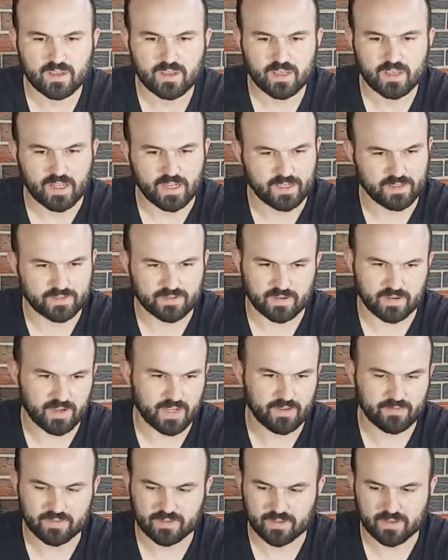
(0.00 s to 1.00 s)
and it's going to
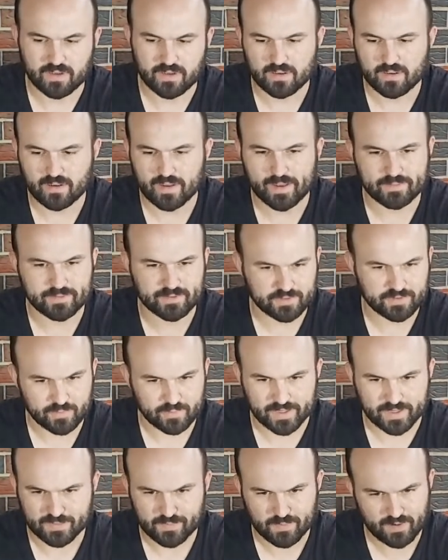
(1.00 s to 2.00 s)
have the absolute
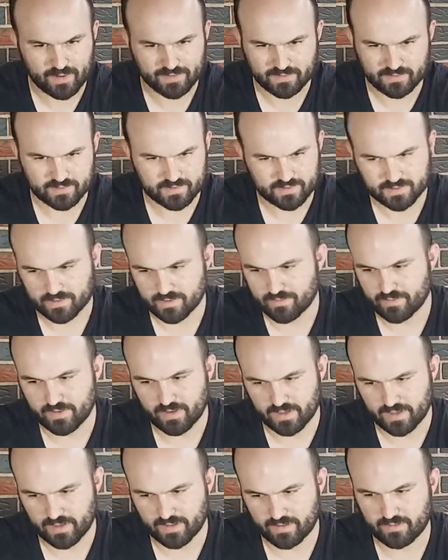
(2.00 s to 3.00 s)
best pricing you're going to
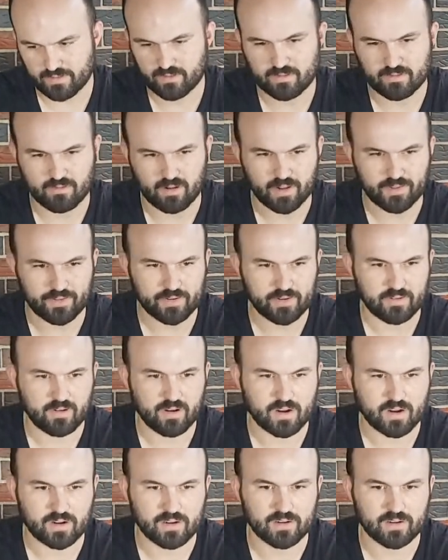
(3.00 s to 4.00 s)
find right there on
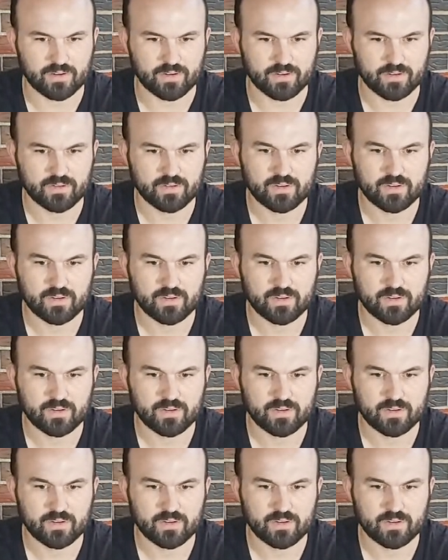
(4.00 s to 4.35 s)
Rock Auto.